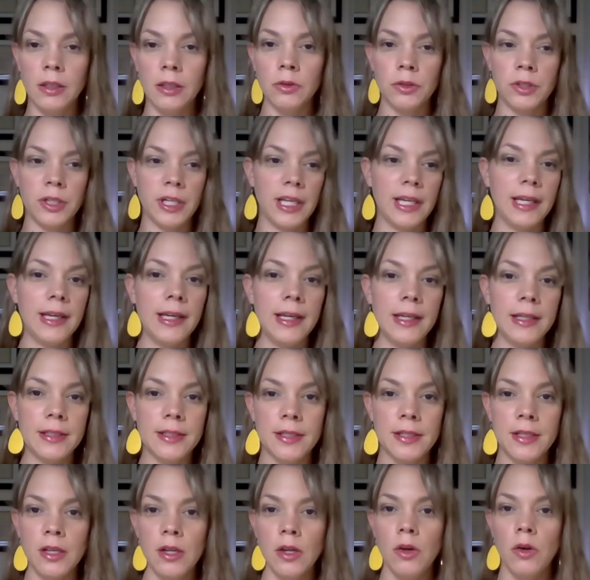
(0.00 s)
or eat
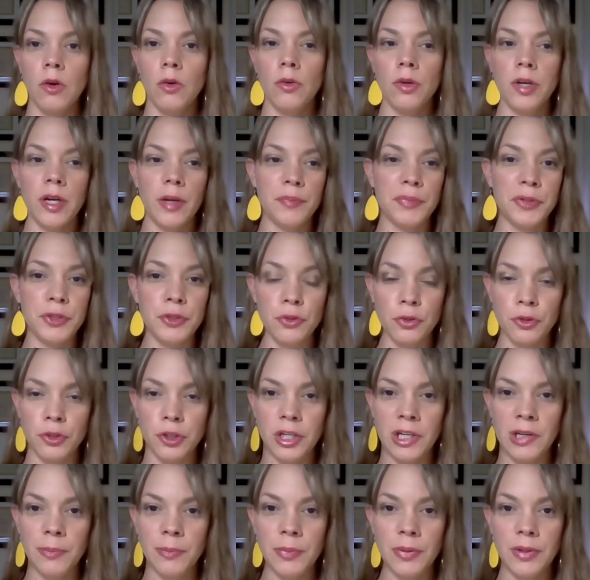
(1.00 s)
or
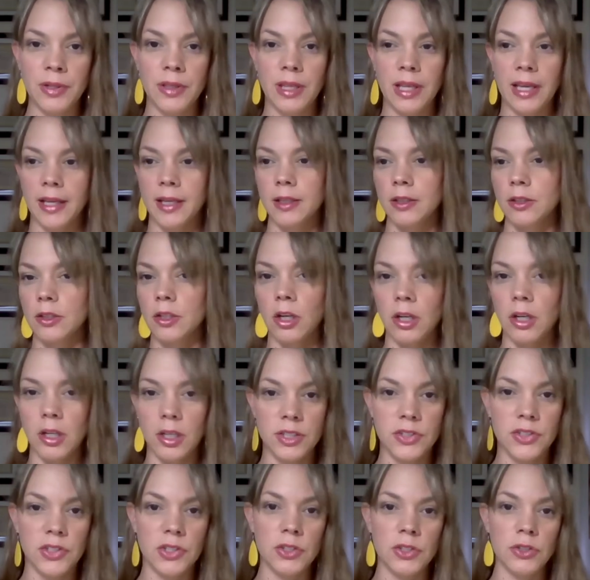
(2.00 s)
absorb, like
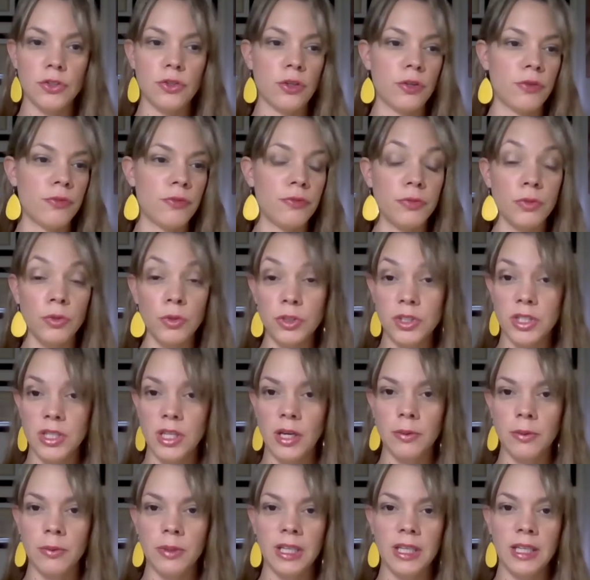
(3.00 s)
toxins or foods
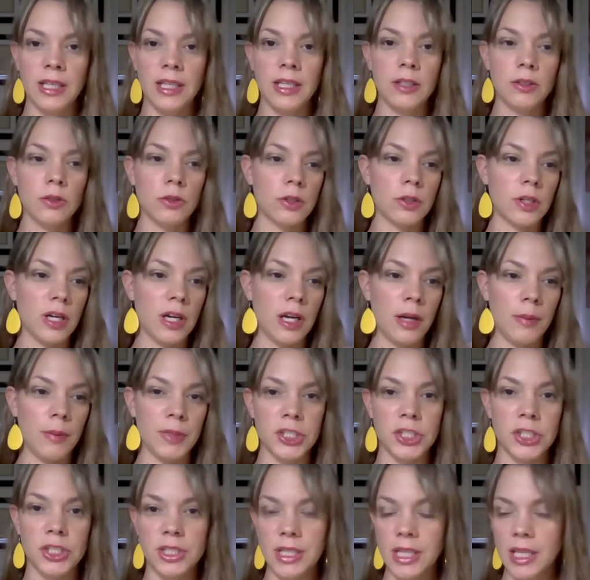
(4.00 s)
that we eat or how much
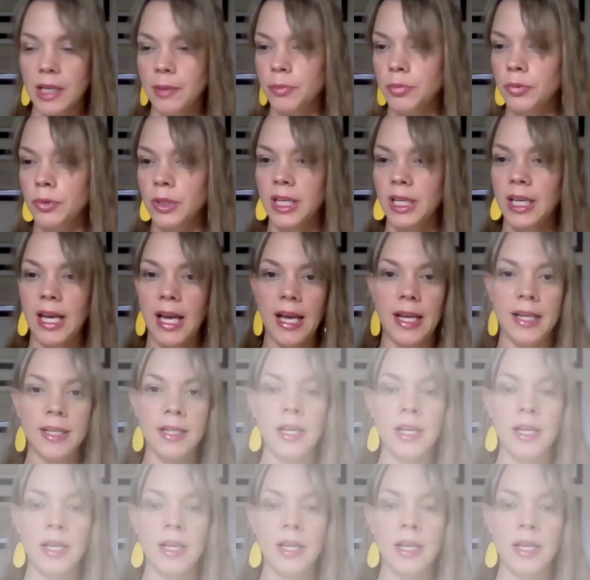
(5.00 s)
sleep we get.